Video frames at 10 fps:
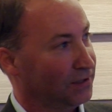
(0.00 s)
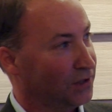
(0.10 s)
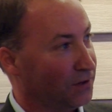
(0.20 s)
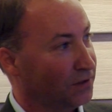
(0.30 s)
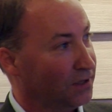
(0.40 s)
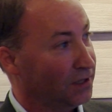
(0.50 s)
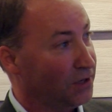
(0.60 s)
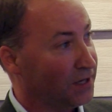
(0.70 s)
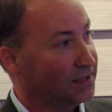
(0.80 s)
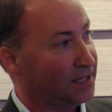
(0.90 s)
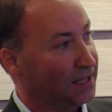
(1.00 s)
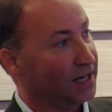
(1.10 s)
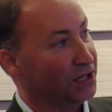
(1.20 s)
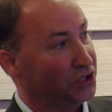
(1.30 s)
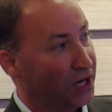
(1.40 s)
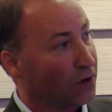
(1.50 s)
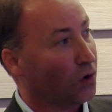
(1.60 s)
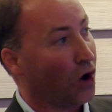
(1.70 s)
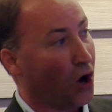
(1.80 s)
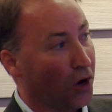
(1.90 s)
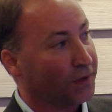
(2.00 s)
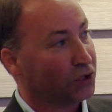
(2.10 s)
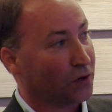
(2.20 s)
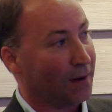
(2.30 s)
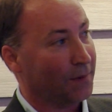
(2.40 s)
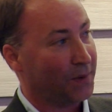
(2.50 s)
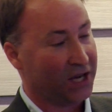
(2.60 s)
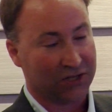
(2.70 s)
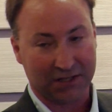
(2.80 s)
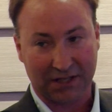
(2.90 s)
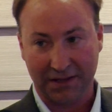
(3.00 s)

So you can see that in general, all the trauma patients,